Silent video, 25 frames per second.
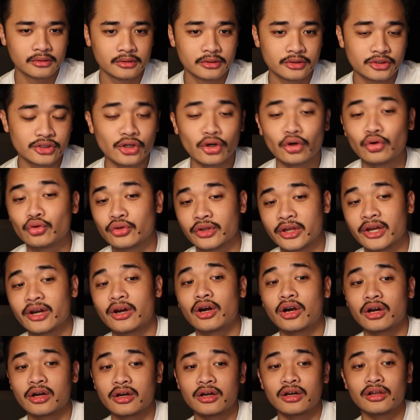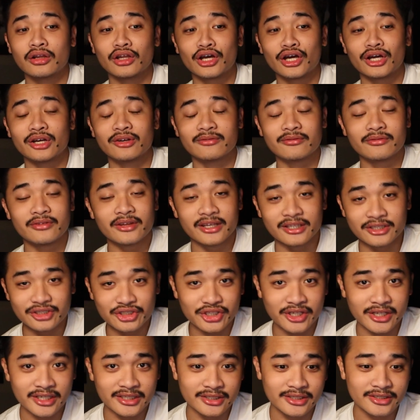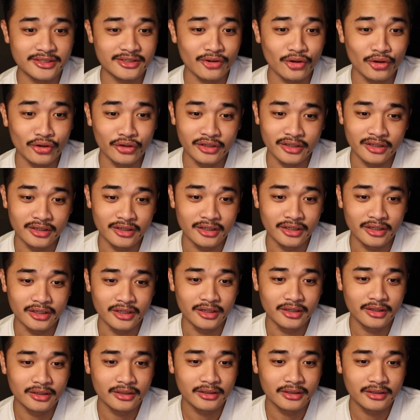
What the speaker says: So there are a lot of exchanges on here